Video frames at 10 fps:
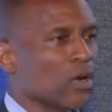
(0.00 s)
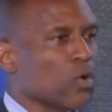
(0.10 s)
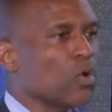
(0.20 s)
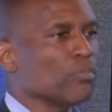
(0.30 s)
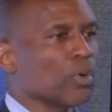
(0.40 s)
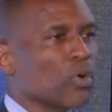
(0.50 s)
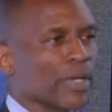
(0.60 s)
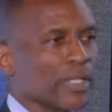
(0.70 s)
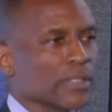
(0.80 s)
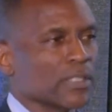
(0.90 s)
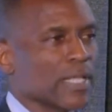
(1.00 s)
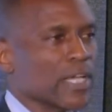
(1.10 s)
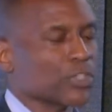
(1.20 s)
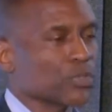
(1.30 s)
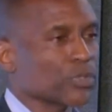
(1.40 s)
onboarding to
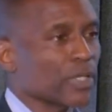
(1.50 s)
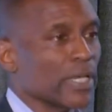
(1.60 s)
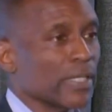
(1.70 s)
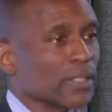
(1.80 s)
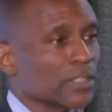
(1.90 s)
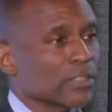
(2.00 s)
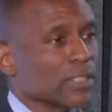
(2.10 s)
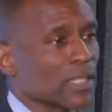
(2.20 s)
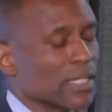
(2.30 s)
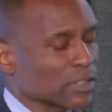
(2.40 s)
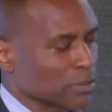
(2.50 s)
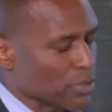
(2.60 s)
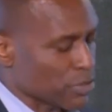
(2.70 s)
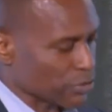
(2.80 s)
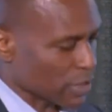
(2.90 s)
National Grid and listening to
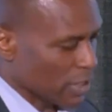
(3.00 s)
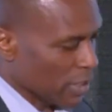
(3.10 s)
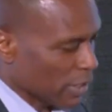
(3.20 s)
customers,